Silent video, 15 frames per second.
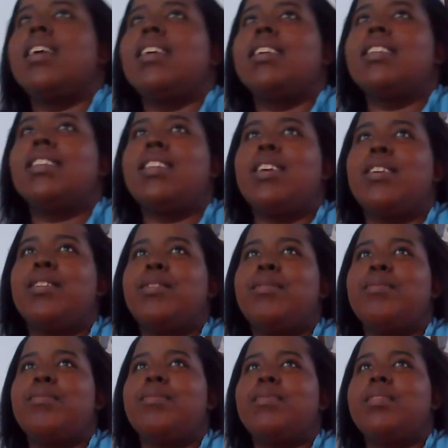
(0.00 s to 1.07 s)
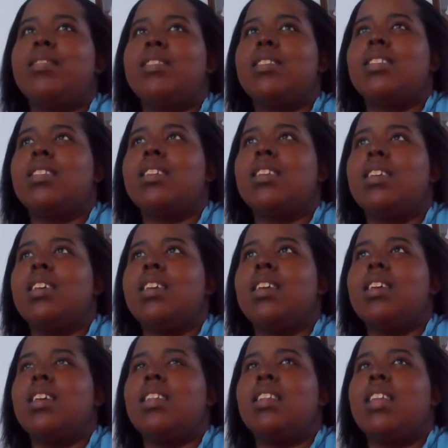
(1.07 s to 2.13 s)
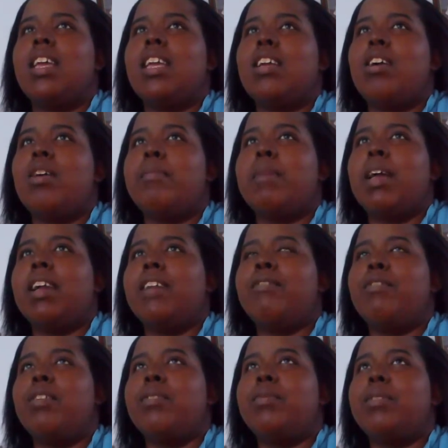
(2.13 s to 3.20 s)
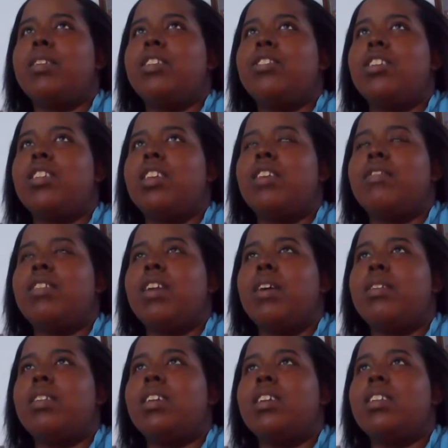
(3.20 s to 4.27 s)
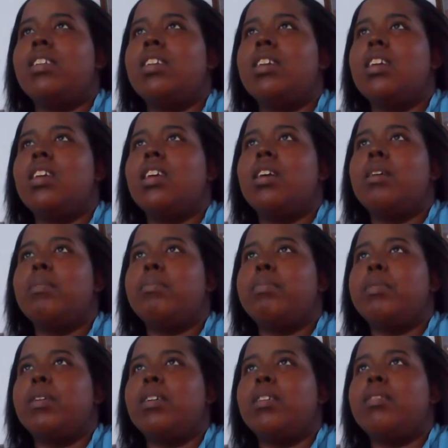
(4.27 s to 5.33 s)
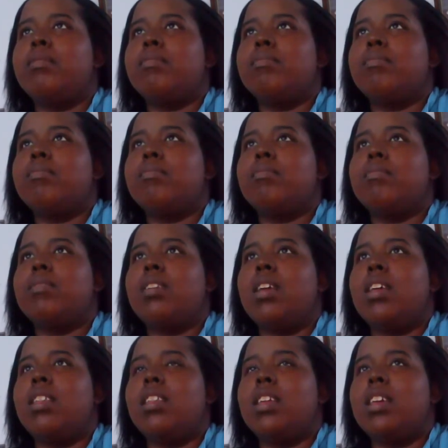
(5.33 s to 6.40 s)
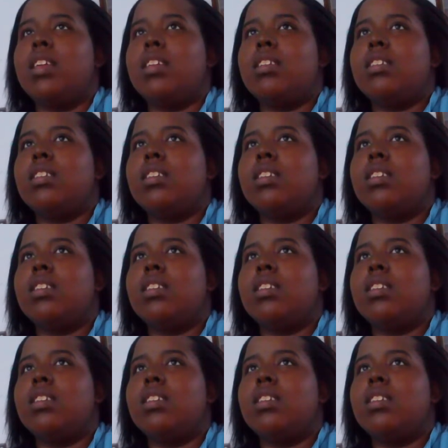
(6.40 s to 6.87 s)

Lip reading: So, they going back and forth with each other every now and then. And then